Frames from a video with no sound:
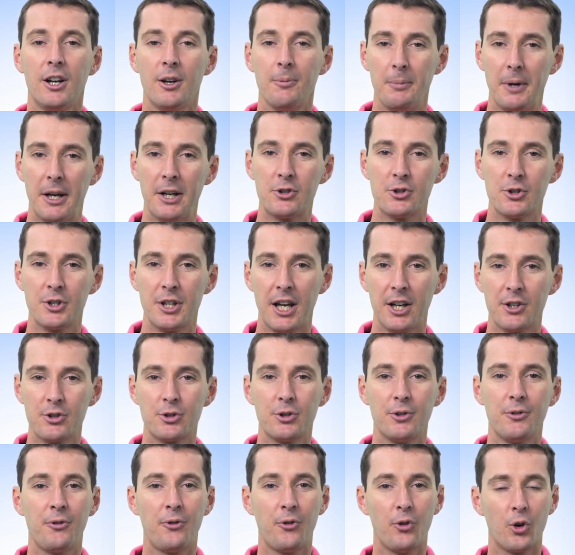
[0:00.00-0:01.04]
major
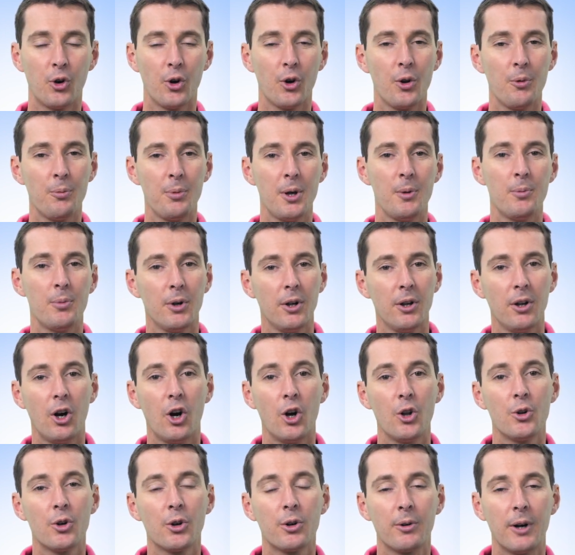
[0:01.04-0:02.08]
danger for the people
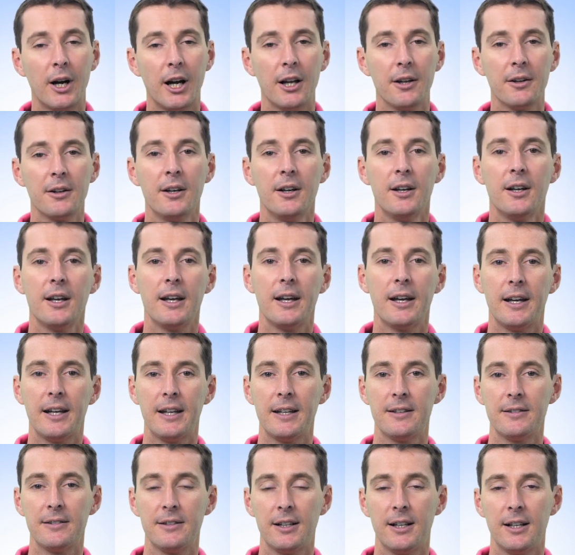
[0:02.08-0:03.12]
on the ground
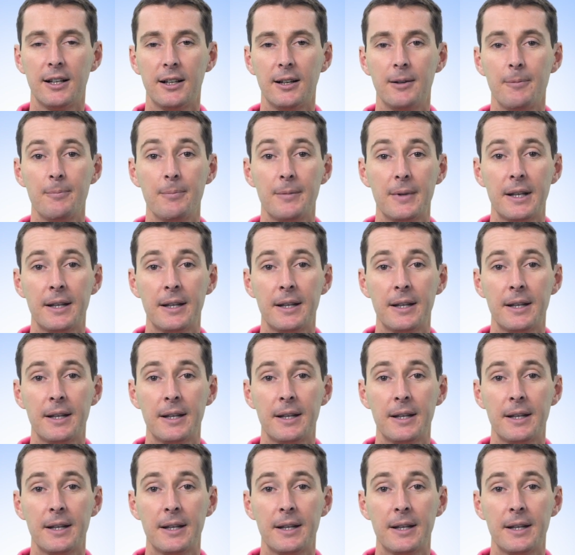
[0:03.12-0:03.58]
and, um,